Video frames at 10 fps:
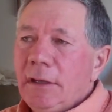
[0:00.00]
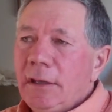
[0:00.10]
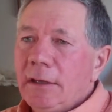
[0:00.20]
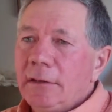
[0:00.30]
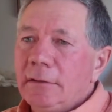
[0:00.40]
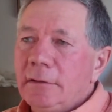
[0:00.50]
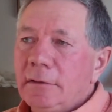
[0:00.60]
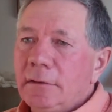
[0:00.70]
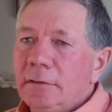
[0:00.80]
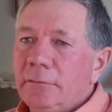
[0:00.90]
and
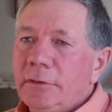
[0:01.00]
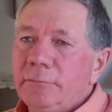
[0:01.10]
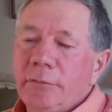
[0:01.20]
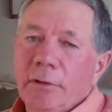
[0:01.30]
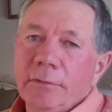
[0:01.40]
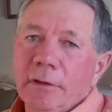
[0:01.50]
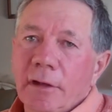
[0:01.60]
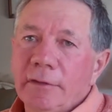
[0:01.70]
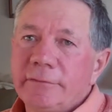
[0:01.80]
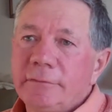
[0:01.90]
we probably
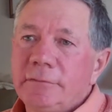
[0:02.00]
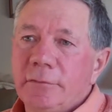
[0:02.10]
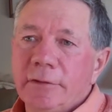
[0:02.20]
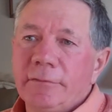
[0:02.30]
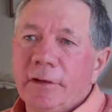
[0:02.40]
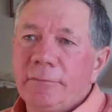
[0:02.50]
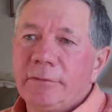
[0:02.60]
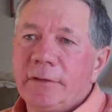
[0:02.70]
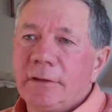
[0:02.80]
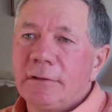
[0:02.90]
lost 25%
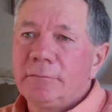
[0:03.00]
of them.